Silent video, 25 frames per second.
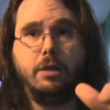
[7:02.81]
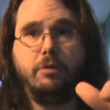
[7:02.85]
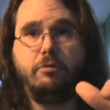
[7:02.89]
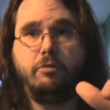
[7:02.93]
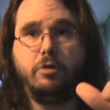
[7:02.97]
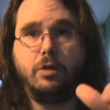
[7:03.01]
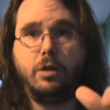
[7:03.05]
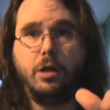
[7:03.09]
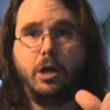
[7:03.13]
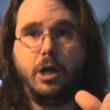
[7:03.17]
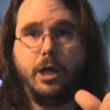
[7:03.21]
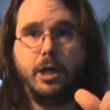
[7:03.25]
if
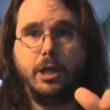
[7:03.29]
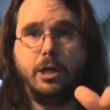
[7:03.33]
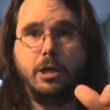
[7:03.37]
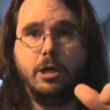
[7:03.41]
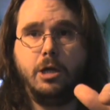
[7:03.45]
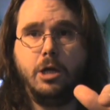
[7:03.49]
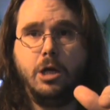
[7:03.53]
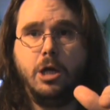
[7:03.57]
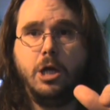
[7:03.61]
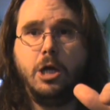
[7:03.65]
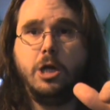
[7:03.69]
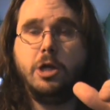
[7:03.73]
you like.
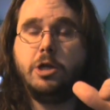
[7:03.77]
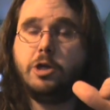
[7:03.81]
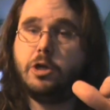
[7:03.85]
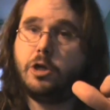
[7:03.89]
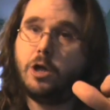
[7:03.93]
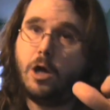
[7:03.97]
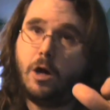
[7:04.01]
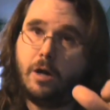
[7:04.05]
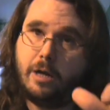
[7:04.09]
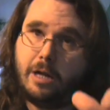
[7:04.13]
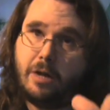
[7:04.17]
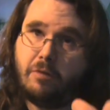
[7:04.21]
You
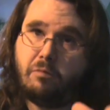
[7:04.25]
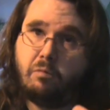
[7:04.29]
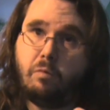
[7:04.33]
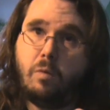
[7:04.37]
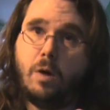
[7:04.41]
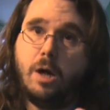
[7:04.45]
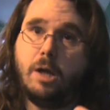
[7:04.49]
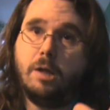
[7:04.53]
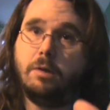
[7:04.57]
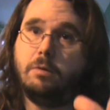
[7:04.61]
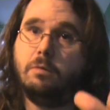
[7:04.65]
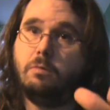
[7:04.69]
can't have
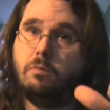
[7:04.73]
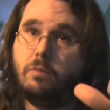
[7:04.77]
one